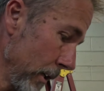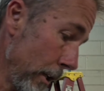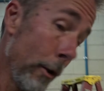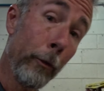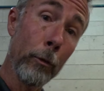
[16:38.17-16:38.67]

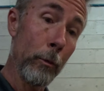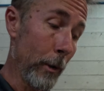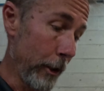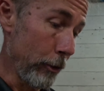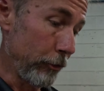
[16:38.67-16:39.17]
And those are in
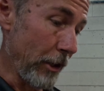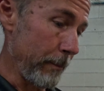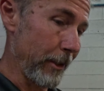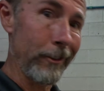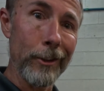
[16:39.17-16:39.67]
really good shape.
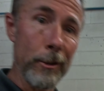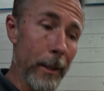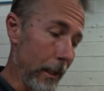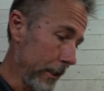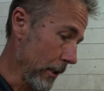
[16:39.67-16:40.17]
They just need to be
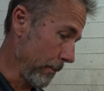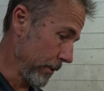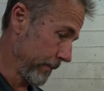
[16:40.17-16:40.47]
cleaned up.